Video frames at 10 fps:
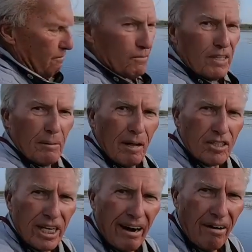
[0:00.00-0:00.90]
fifteen
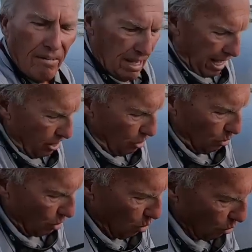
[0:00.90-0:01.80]
miles an hour, I'll go
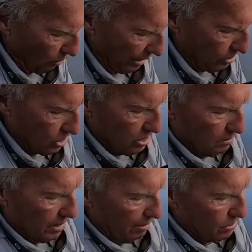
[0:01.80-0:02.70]
to a quarter ounce and
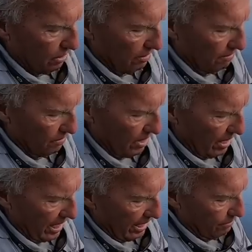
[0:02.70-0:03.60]
sometimes a,
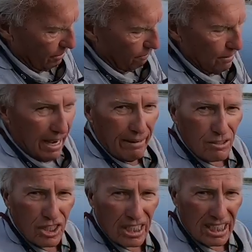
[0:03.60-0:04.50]
even a
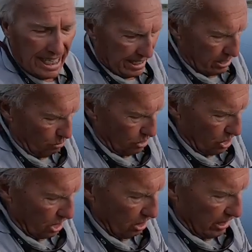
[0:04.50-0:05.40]
five sixteenths, which
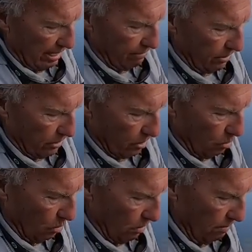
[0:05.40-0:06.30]
is a little heavier than a
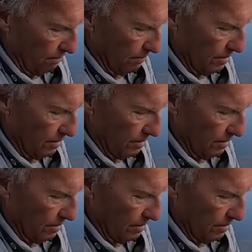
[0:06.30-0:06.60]
quarter.